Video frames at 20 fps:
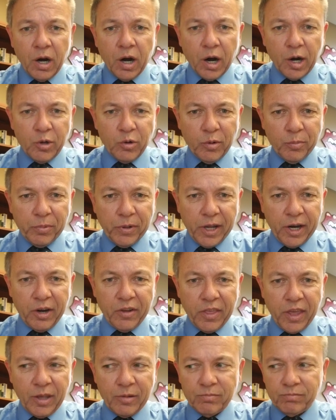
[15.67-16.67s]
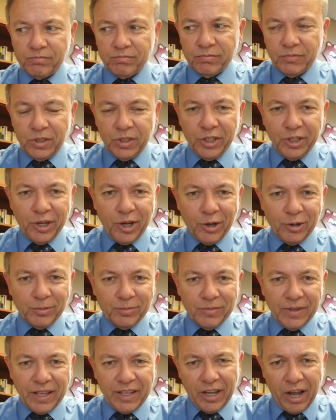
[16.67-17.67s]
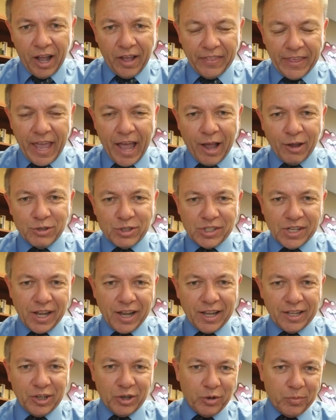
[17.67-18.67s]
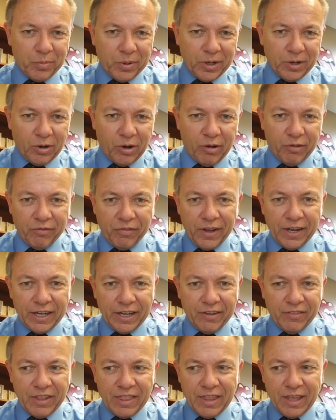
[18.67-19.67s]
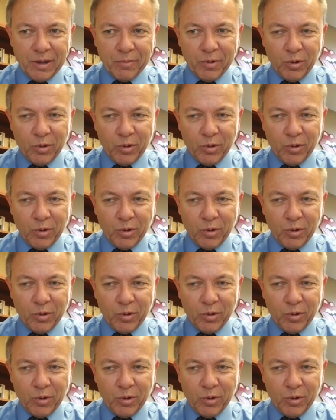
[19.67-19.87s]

Are you a player that, you know, on the outside you appear all fun and everything,